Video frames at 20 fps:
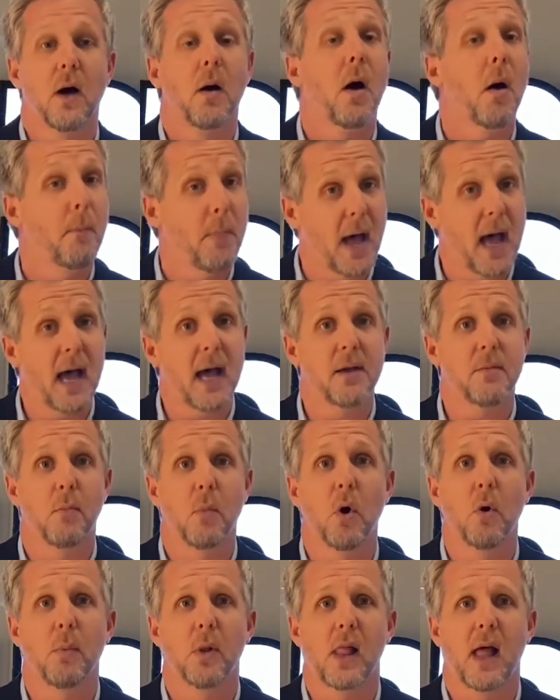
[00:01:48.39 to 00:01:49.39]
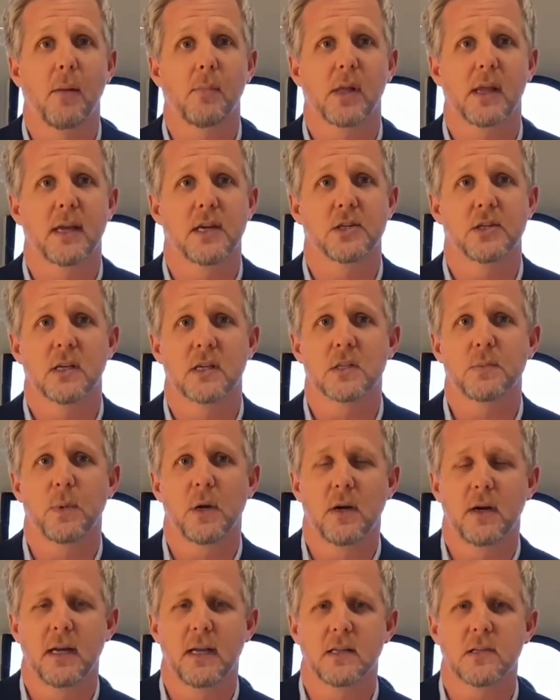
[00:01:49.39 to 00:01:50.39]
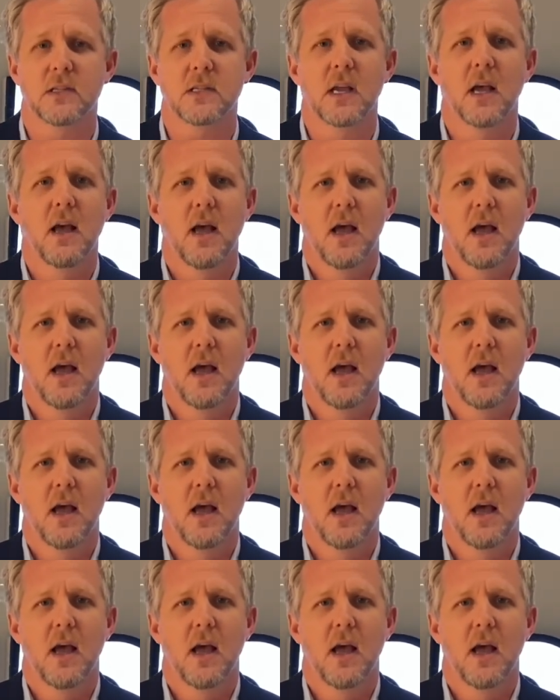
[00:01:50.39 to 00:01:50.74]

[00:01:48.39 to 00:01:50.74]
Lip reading: a bad mobile application experience.